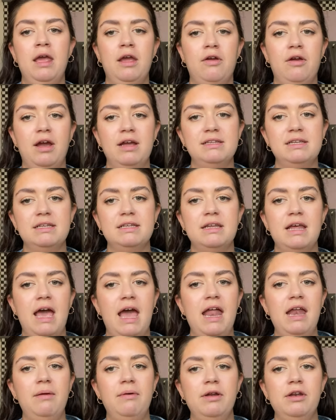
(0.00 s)
does
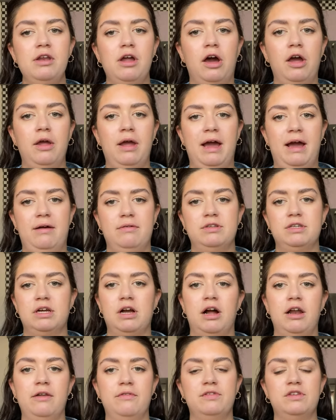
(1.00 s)
anyone know how to
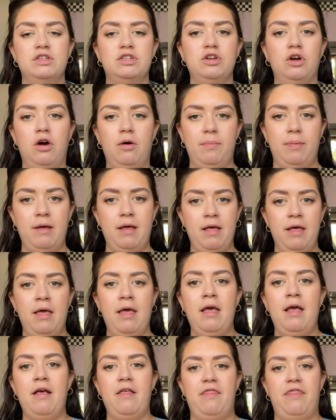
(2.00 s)
kind of stop
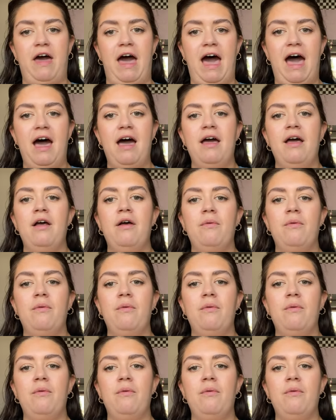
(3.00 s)
that?